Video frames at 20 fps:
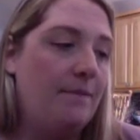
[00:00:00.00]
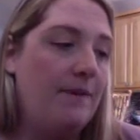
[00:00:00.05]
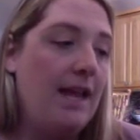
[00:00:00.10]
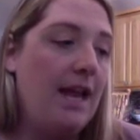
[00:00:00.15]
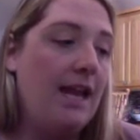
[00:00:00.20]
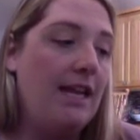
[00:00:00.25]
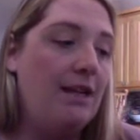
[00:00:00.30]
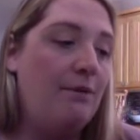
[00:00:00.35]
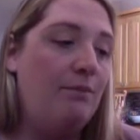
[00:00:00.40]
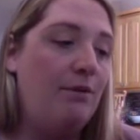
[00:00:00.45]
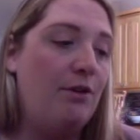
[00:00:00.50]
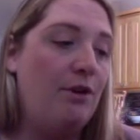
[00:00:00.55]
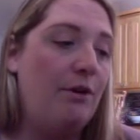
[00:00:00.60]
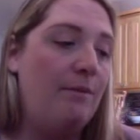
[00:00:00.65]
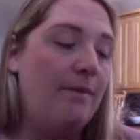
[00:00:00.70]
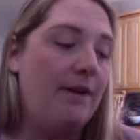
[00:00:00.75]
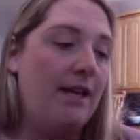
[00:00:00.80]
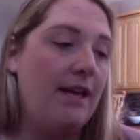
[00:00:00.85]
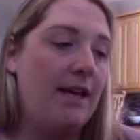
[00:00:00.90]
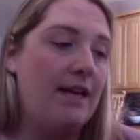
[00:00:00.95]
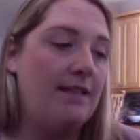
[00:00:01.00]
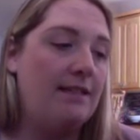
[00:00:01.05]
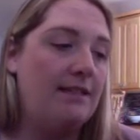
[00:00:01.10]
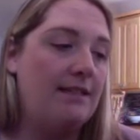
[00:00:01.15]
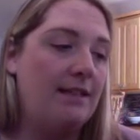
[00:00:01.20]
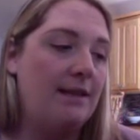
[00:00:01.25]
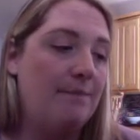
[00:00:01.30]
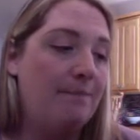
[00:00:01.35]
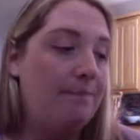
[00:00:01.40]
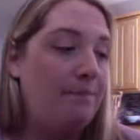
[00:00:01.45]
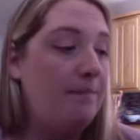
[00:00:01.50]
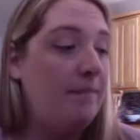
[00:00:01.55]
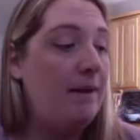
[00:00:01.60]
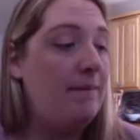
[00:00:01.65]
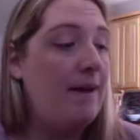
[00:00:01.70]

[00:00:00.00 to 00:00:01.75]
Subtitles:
Annie blew him a kiss. Be